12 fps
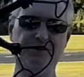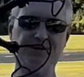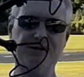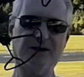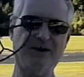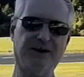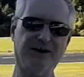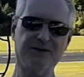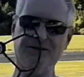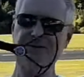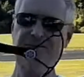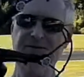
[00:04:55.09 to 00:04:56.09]
So I
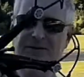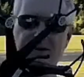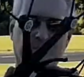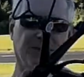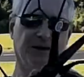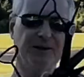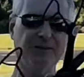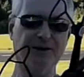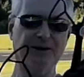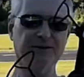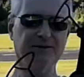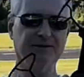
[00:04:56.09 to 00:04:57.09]
guess in my
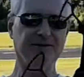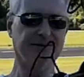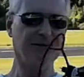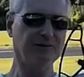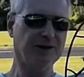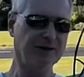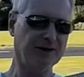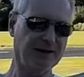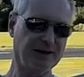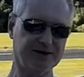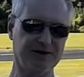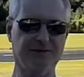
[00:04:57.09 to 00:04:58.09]
mind, in my
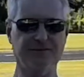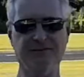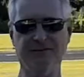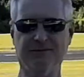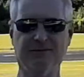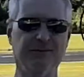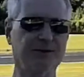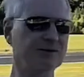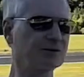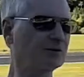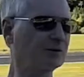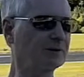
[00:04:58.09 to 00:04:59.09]
eyes,
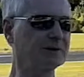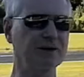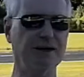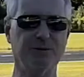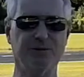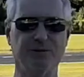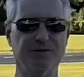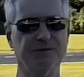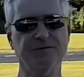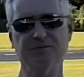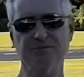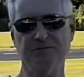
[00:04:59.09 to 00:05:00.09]
there's three types of
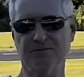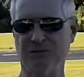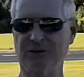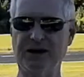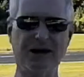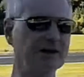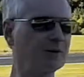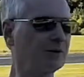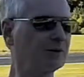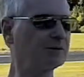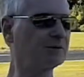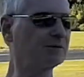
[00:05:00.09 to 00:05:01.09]
Three
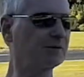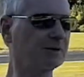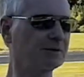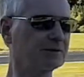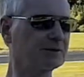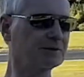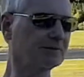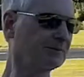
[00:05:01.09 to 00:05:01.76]
categories of drones.